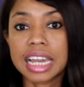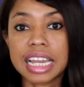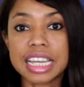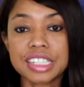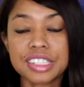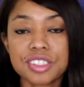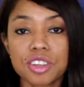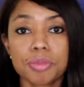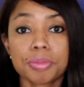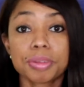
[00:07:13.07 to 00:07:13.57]

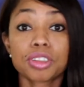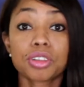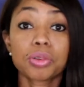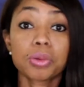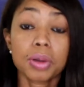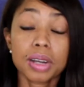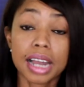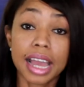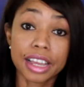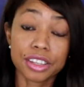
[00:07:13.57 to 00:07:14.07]
And so, but the
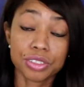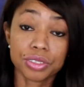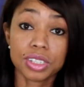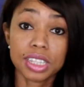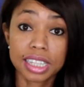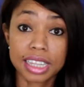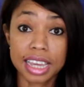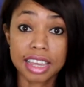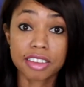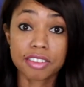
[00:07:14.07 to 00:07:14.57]
Lord
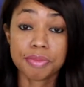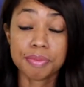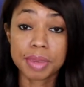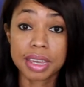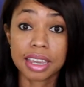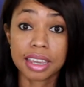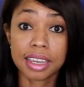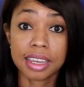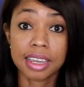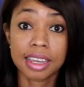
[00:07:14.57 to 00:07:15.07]
actually gave
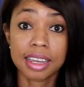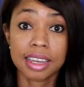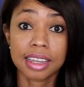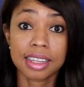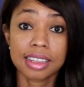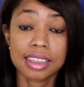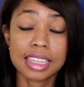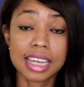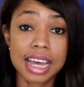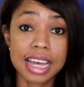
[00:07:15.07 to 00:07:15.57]
me
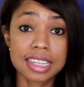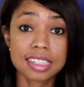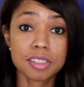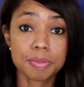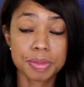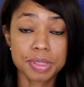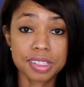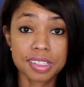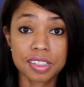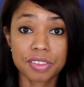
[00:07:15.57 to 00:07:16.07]
that
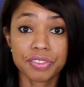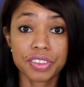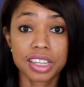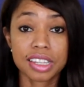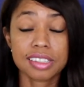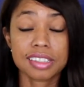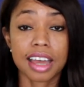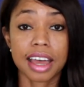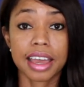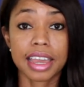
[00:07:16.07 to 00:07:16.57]

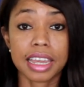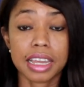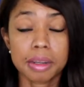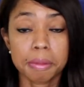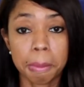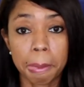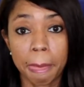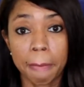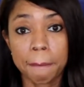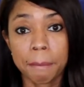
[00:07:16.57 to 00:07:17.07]
specific
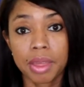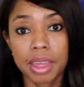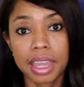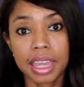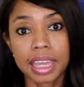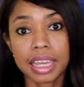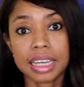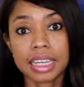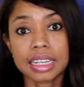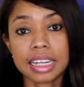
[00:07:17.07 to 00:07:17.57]
diet.
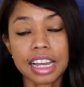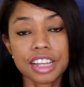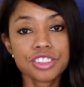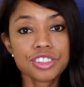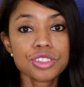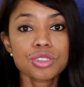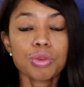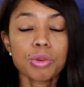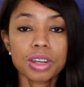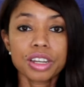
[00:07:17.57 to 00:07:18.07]
And I
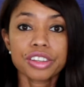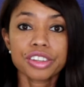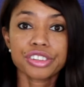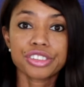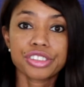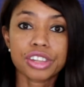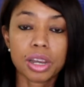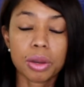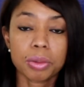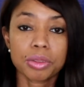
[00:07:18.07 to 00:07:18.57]
just wanted to
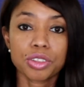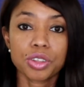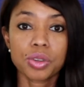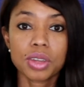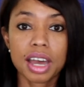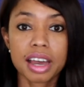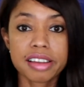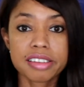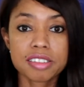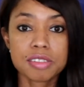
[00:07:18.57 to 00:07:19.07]
share with you
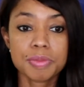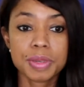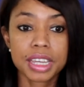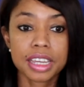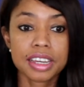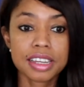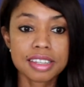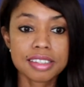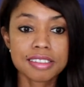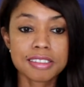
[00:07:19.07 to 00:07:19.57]
guys,
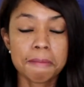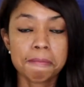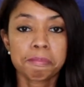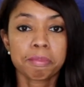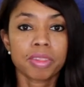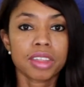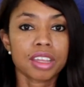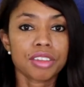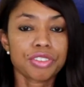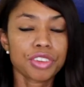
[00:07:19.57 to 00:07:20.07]
because
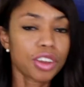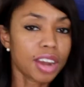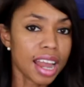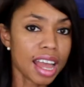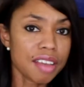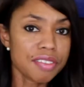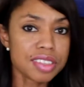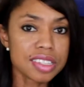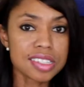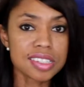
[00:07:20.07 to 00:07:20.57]
if you're
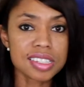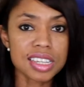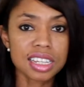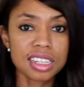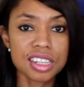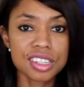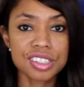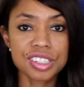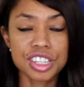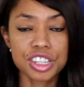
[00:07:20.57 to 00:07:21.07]
having
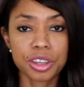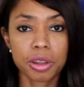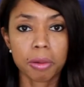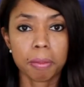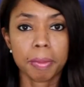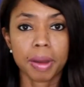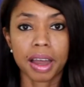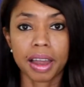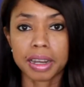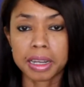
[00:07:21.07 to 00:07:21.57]
sickness in your
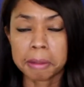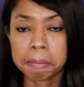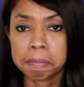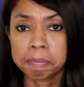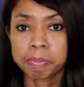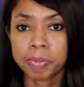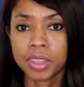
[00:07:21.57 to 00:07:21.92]
body,